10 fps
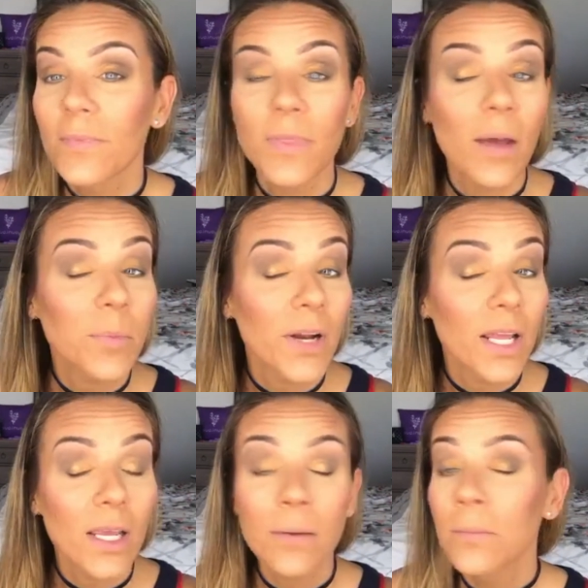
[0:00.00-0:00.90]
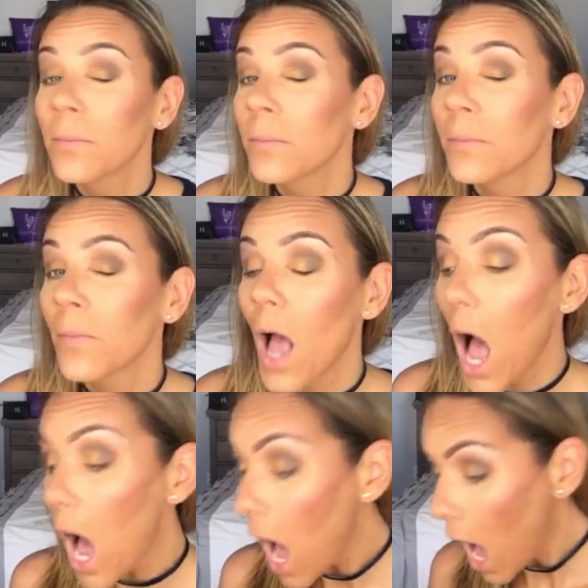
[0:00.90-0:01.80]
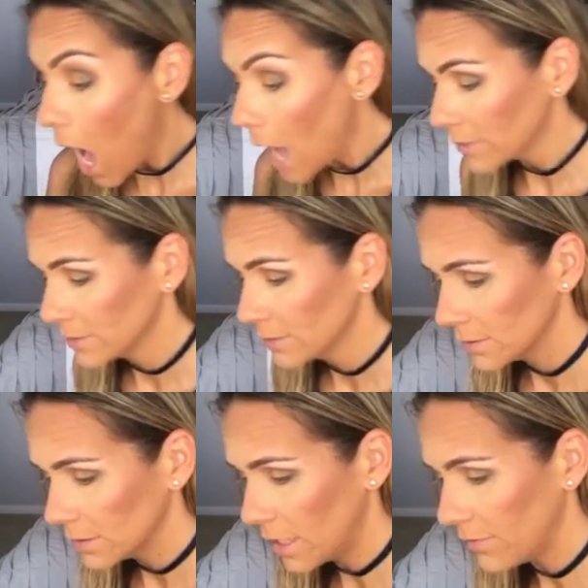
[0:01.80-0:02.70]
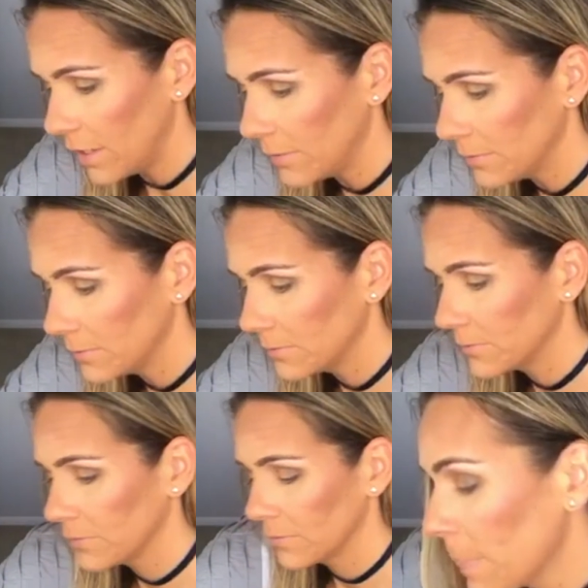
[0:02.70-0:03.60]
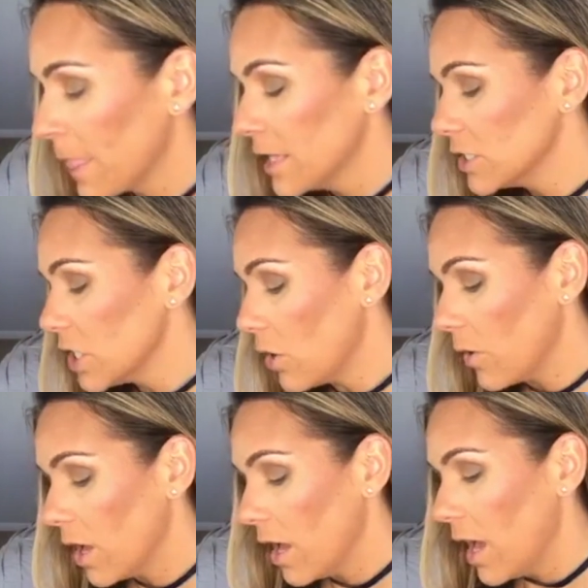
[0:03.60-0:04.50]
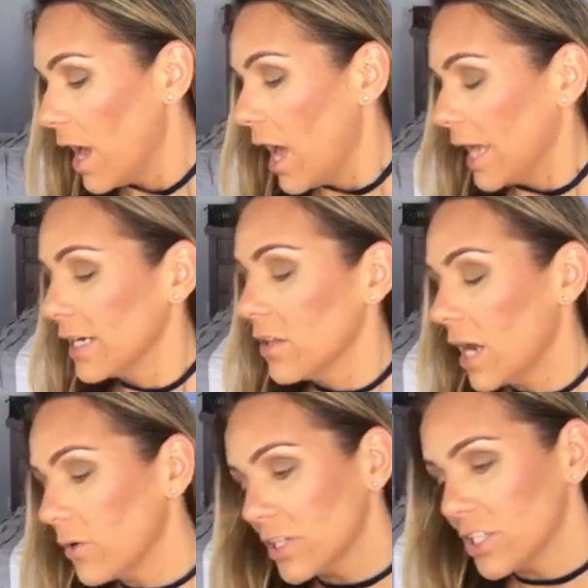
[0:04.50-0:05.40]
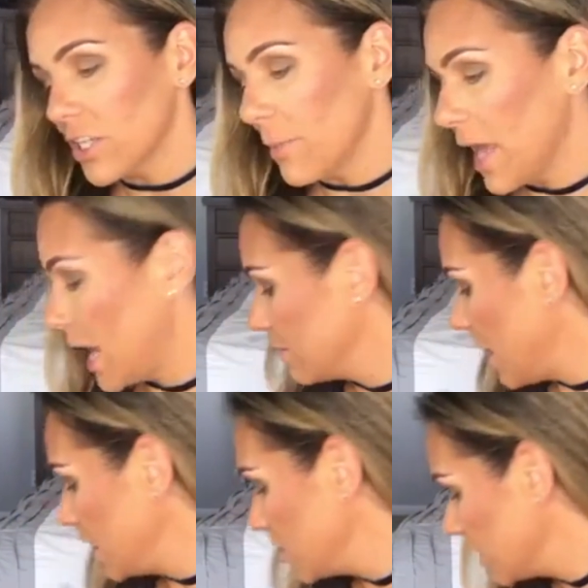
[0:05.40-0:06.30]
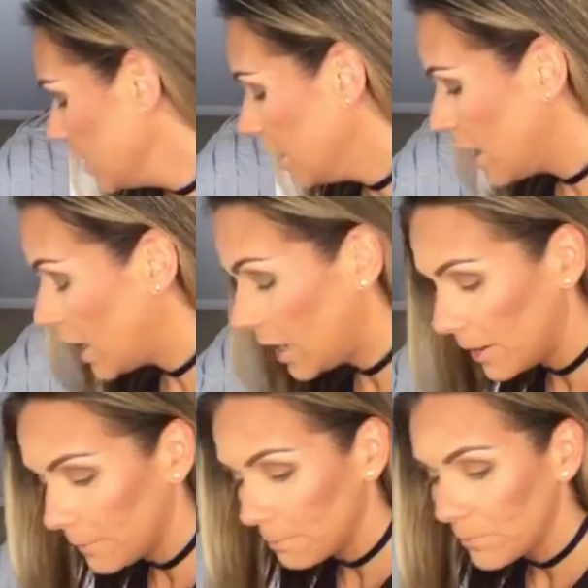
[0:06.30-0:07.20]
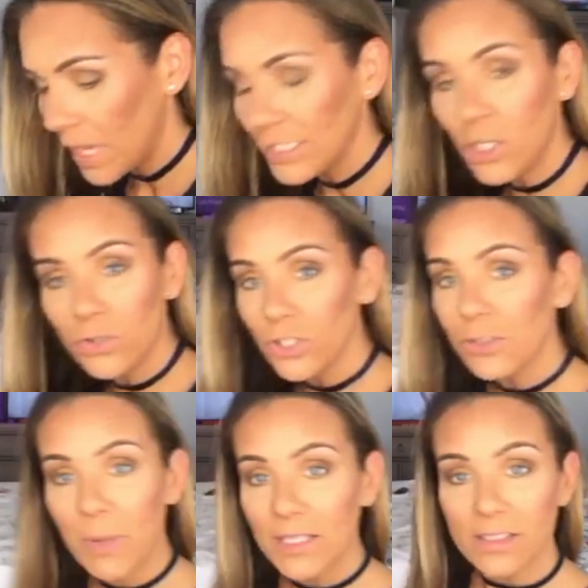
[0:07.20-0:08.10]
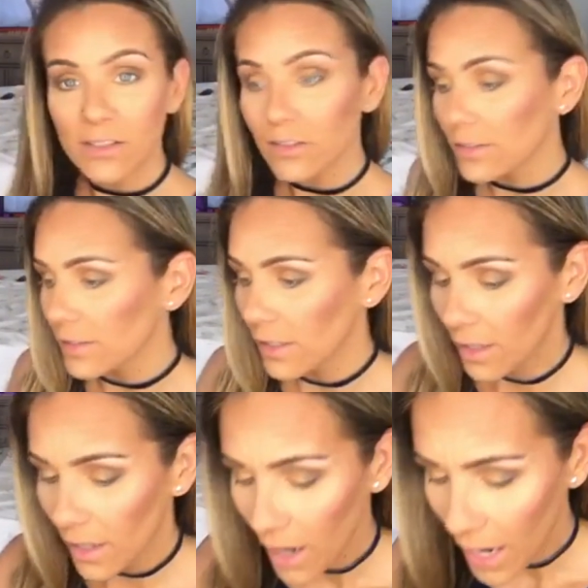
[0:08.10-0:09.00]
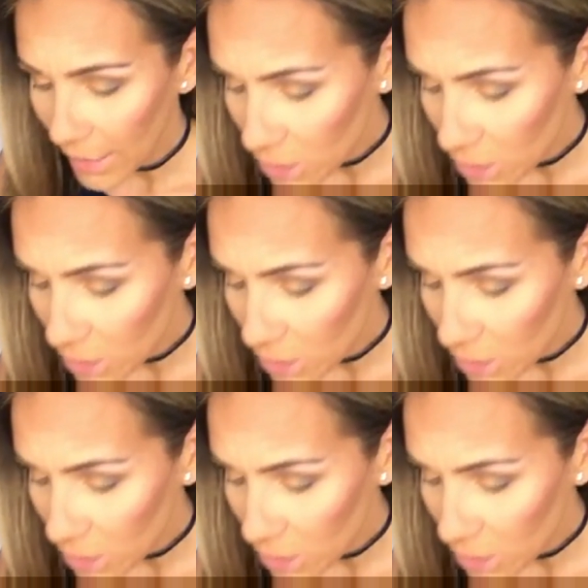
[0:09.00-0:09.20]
Isn't that pretty? Oh, love it. So I get a lot of questions on my eyeliner. I don't use pencils. I